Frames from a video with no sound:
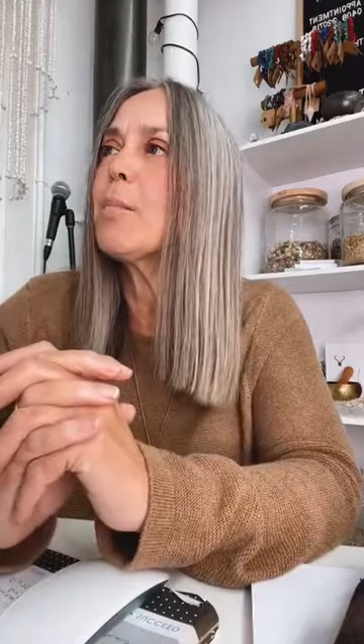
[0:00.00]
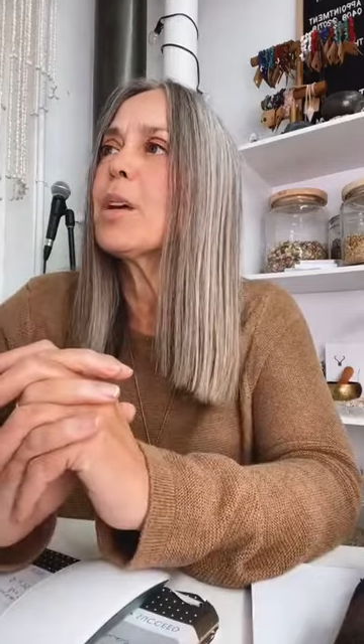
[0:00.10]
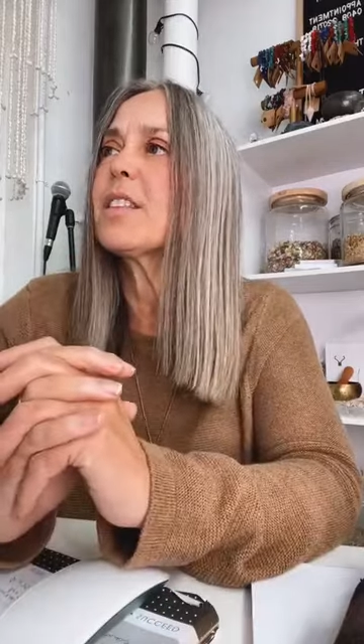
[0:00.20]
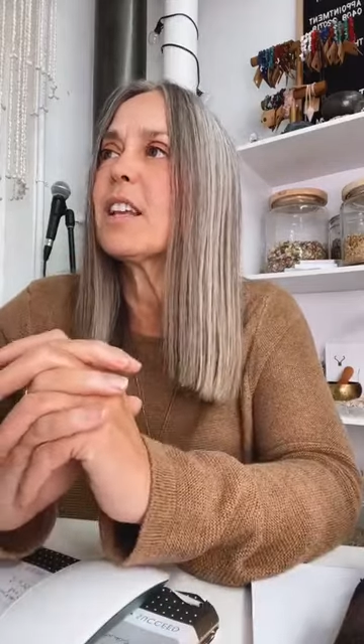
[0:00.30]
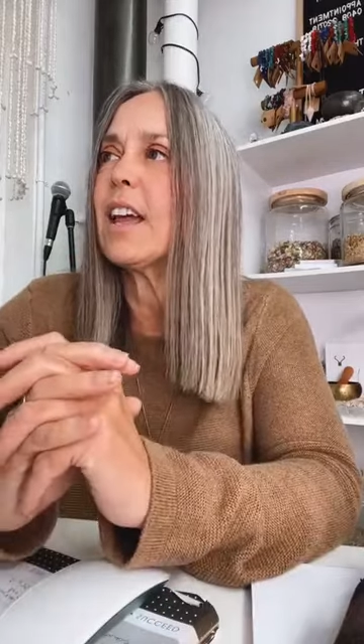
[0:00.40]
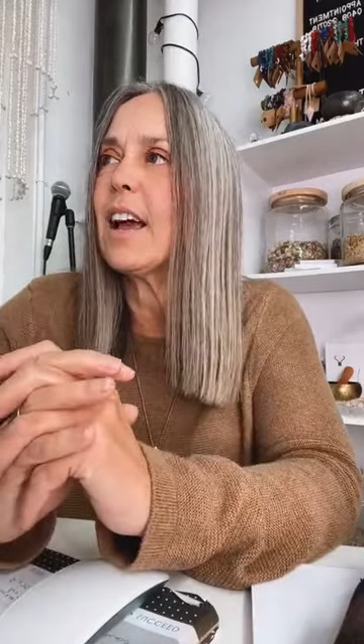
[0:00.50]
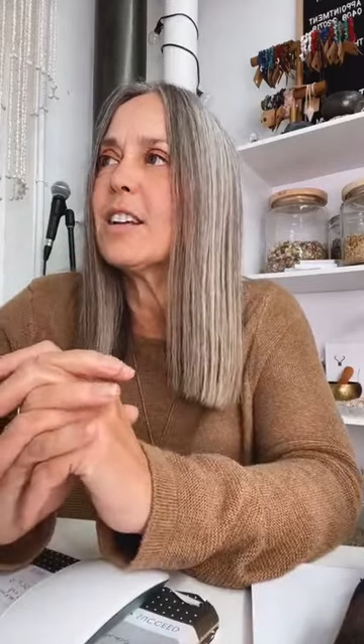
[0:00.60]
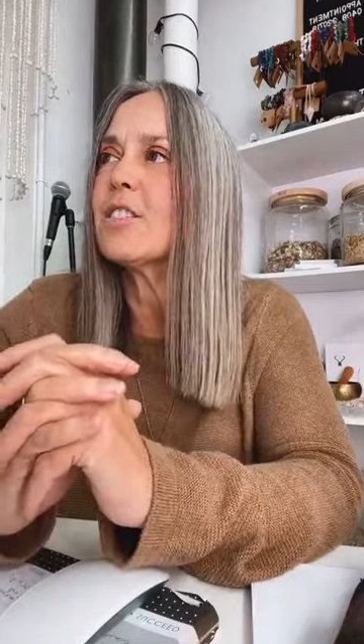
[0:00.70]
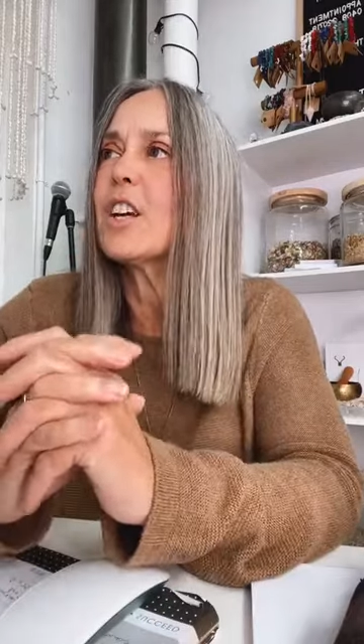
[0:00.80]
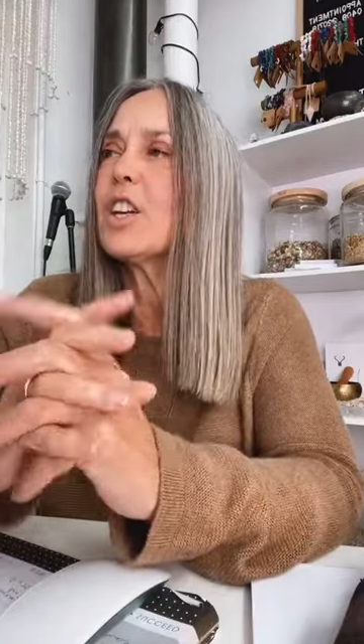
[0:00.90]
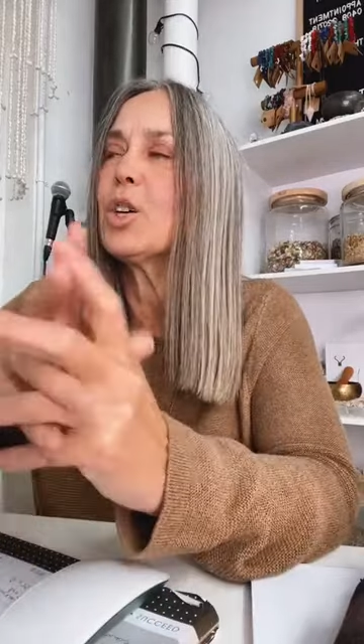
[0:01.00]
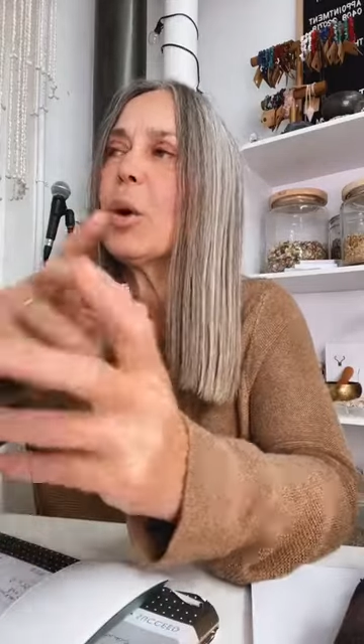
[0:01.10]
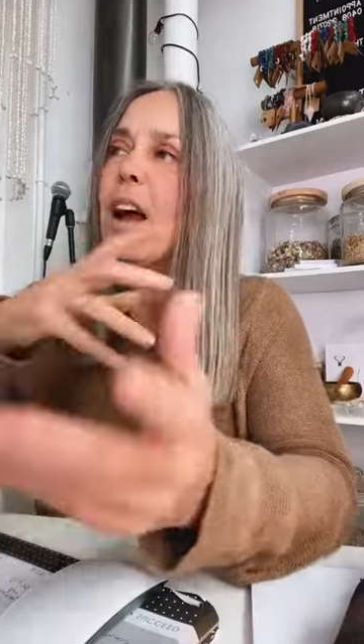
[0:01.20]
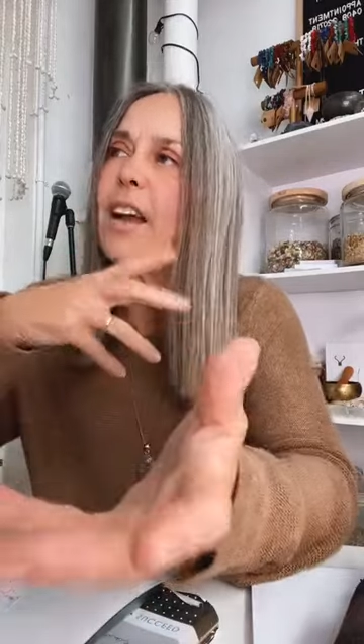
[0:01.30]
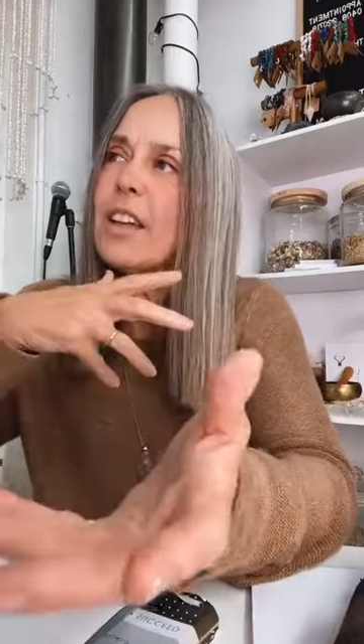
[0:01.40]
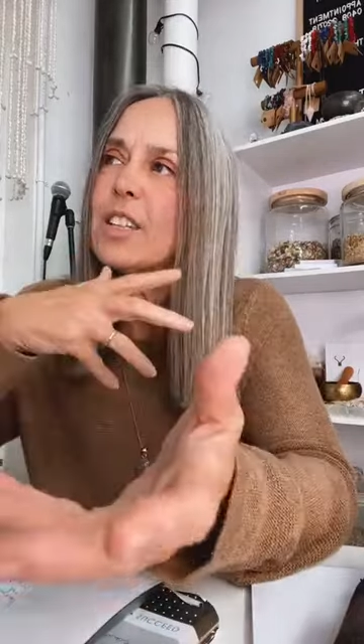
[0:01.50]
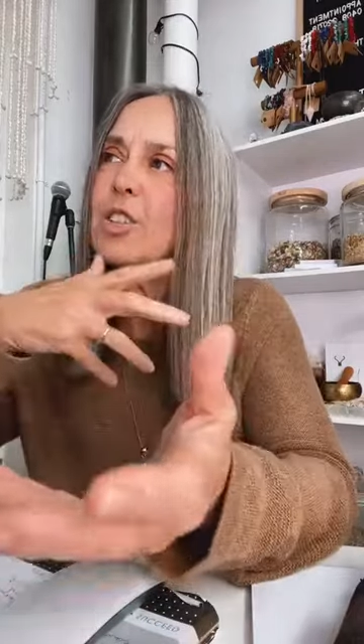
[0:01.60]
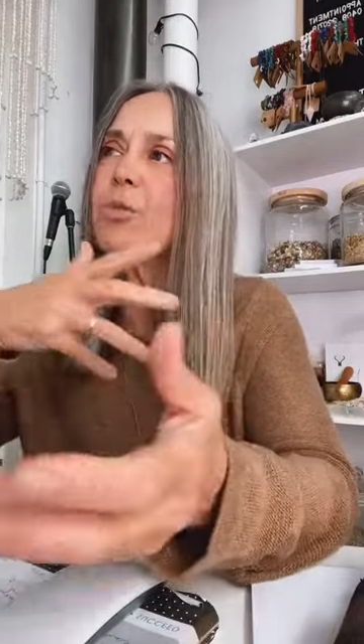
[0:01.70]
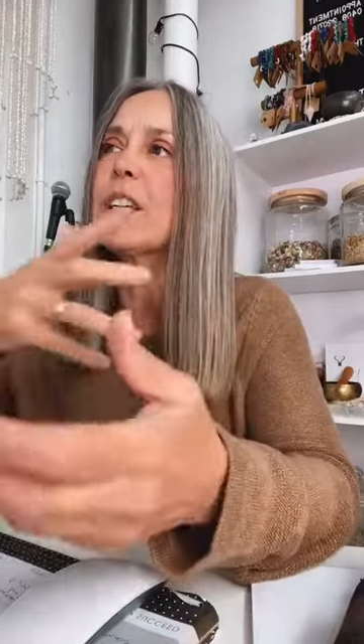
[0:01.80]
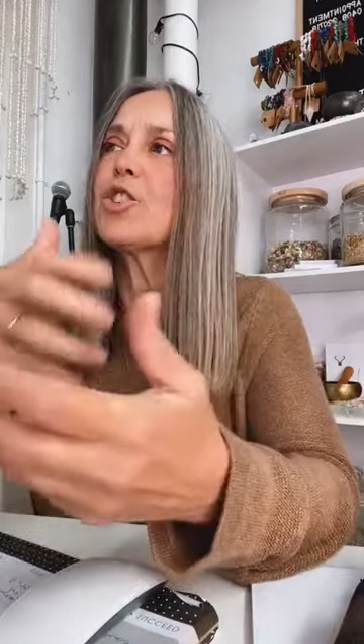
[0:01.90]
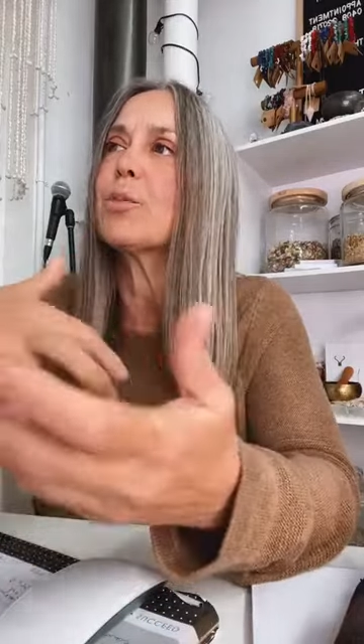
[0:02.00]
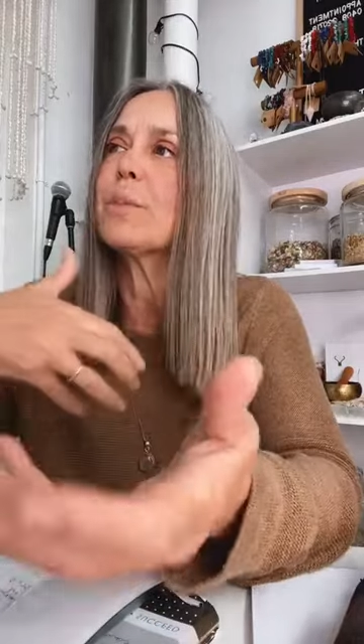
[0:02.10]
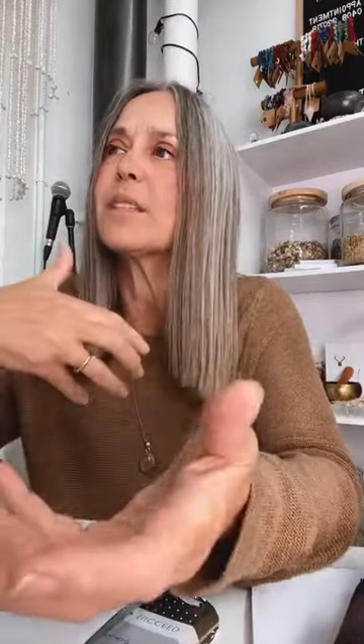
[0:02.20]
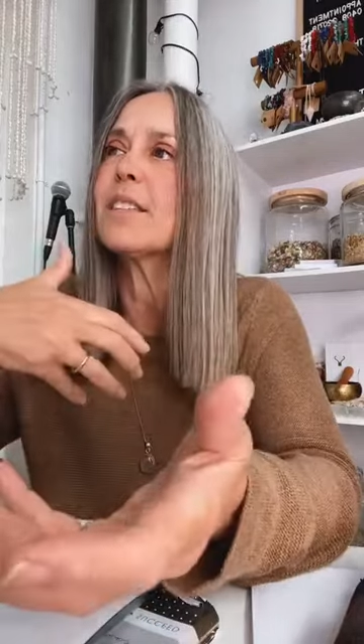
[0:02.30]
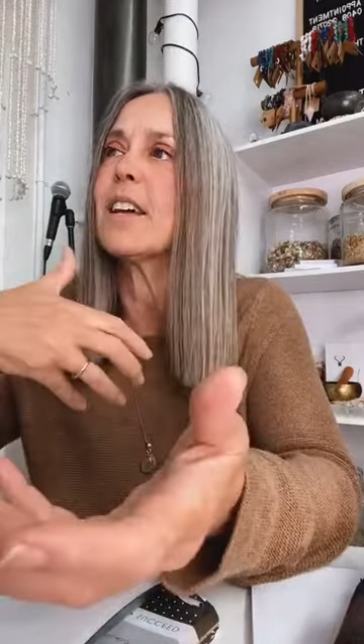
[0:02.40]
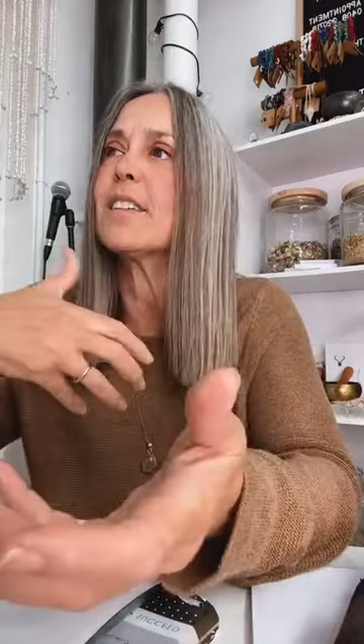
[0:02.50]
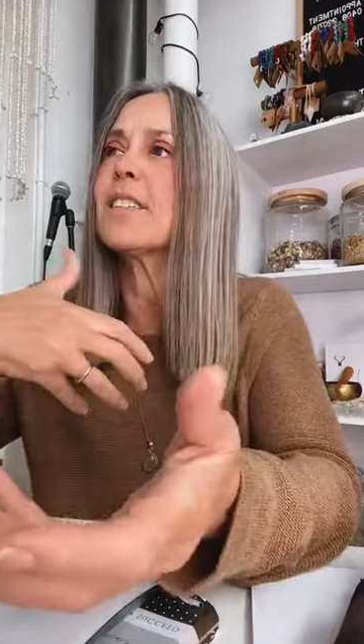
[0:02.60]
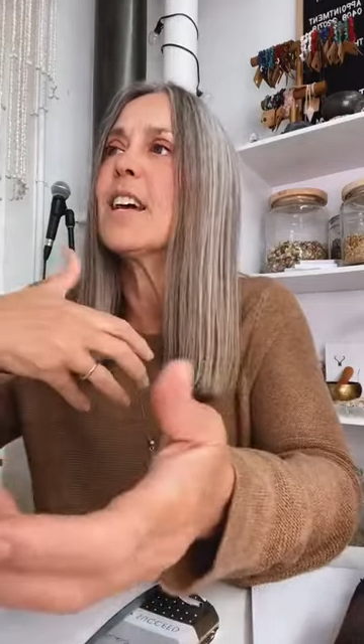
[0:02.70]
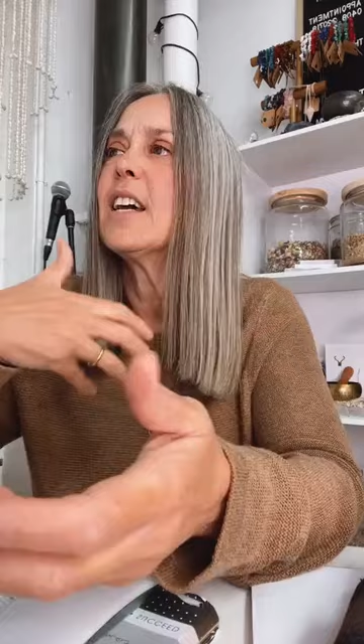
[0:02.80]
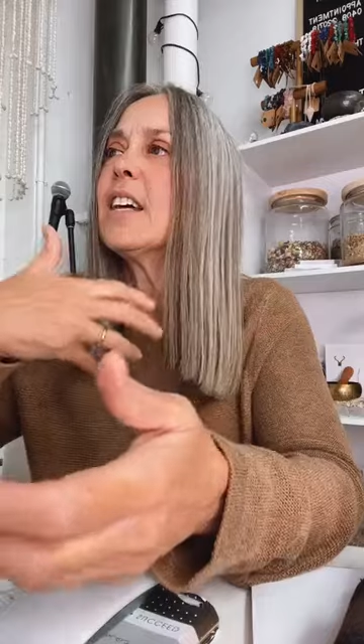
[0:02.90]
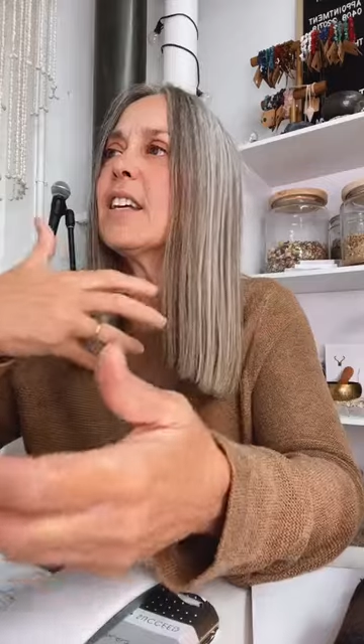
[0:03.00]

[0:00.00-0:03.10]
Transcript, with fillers: but the land that you are entering to possess